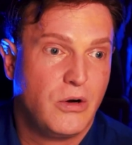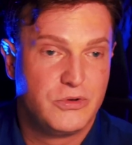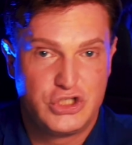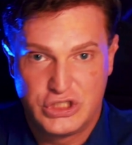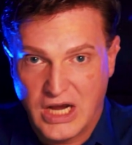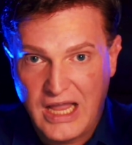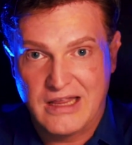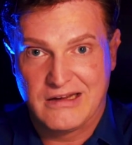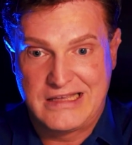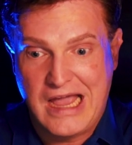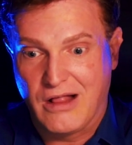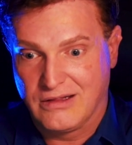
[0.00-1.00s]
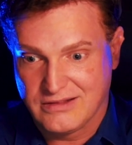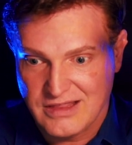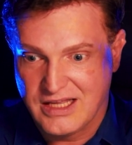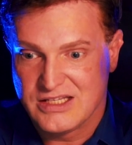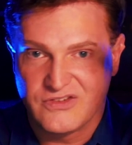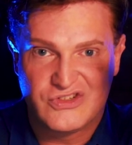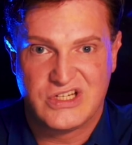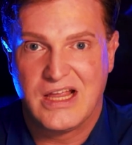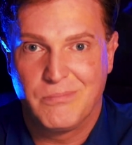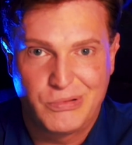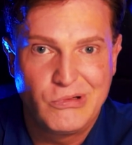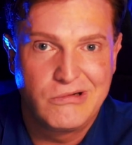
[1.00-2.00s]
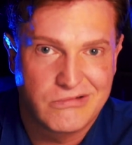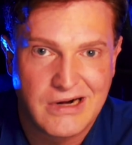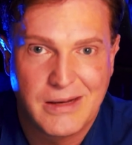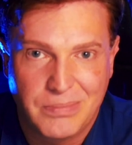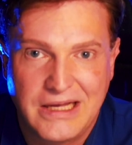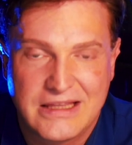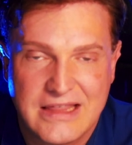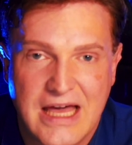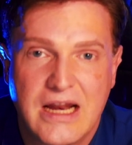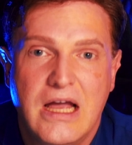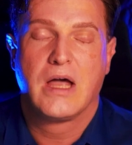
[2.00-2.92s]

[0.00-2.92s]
giant gallon things of shampoo and crap like that.